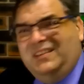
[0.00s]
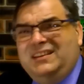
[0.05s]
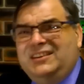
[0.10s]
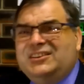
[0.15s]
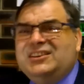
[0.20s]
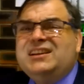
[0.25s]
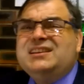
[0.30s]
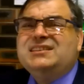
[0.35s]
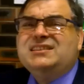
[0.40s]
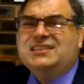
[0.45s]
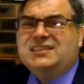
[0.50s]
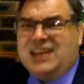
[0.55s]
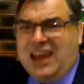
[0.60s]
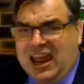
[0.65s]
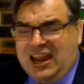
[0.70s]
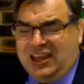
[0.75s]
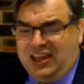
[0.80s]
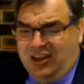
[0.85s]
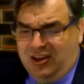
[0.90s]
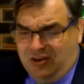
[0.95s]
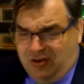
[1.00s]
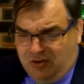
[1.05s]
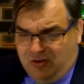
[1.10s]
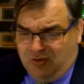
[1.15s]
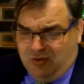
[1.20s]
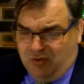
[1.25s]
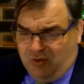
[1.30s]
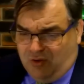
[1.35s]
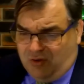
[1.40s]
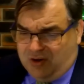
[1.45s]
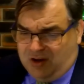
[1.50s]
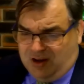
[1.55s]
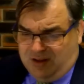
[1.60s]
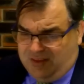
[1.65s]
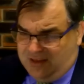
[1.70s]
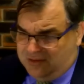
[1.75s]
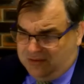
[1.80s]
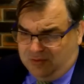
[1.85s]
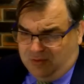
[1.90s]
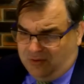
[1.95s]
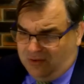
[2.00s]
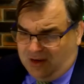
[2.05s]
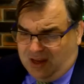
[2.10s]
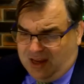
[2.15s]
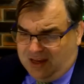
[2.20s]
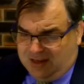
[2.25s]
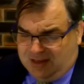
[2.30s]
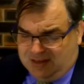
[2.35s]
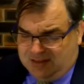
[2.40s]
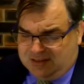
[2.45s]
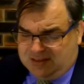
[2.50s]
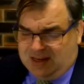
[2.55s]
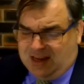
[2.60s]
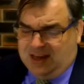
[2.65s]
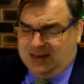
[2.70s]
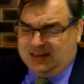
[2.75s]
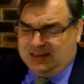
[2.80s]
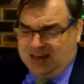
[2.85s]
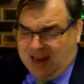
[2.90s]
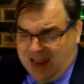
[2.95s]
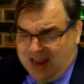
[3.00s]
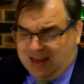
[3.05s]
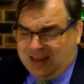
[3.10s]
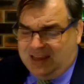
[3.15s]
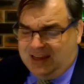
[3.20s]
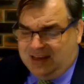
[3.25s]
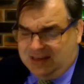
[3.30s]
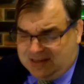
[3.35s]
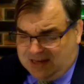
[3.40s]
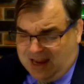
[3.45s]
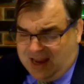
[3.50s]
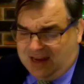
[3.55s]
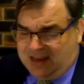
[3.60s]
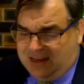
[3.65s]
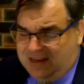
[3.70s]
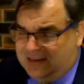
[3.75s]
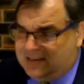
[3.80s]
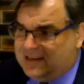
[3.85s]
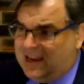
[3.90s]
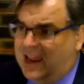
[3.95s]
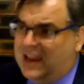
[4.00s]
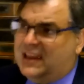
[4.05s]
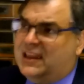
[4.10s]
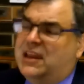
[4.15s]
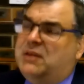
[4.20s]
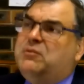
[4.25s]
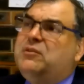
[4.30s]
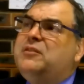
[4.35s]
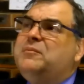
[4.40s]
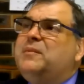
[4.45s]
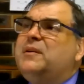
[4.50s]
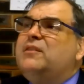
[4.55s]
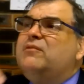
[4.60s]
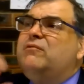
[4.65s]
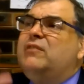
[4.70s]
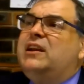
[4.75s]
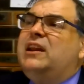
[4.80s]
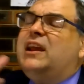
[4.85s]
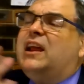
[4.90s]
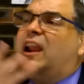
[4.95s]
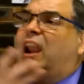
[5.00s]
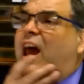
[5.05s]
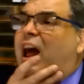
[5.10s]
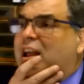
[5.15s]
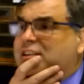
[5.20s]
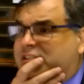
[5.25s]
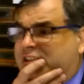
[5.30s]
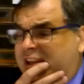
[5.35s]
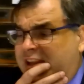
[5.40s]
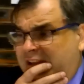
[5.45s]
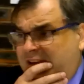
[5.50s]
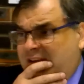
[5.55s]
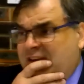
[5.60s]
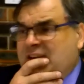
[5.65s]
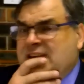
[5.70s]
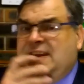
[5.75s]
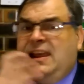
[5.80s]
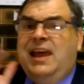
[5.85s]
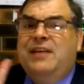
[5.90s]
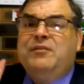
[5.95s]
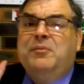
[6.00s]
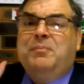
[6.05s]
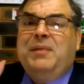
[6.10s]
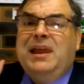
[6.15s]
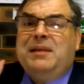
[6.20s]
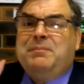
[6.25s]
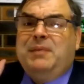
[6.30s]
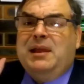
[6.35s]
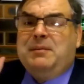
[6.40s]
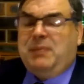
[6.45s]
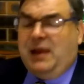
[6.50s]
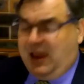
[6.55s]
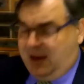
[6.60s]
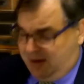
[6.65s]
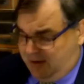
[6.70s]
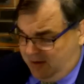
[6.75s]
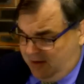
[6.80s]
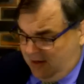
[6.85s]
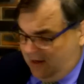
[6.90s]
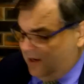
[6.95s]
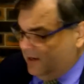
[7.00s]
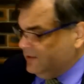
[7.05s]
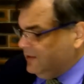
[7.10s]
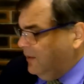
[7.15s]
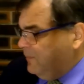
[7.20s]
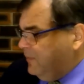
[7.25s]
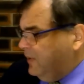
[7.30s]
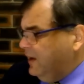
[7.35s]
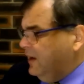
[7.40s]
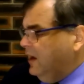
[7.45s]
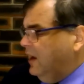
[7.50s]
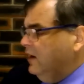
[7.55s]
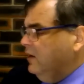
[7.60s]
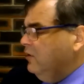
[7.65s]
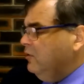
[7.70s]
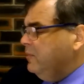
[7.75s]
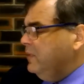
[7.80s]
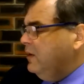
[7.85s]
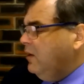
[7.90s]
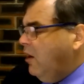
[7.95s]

Just tacky New Yorker. That's all I can say. Tacky. Would have been really classy to have a black. Something a little bit